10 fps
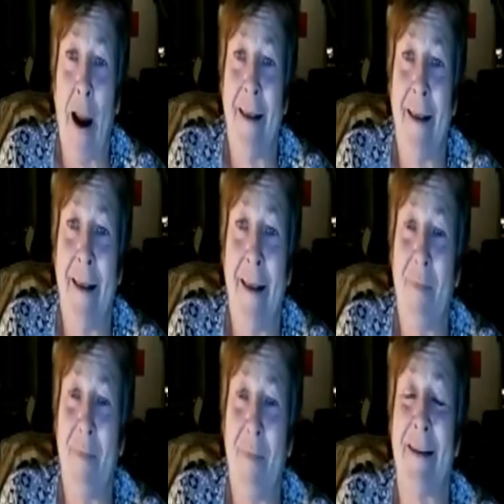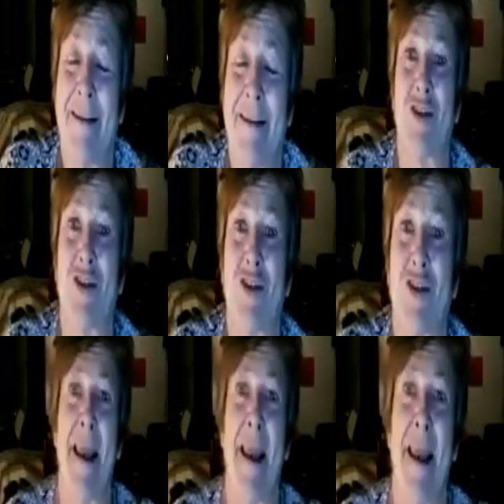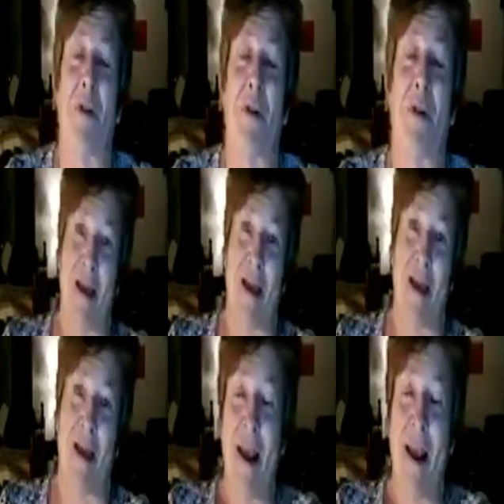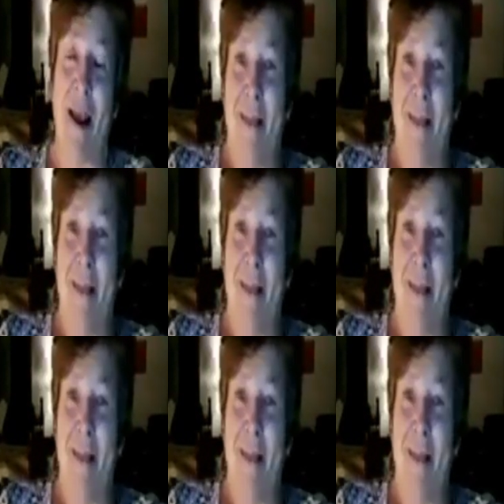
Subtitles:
It's just, I can't believe that there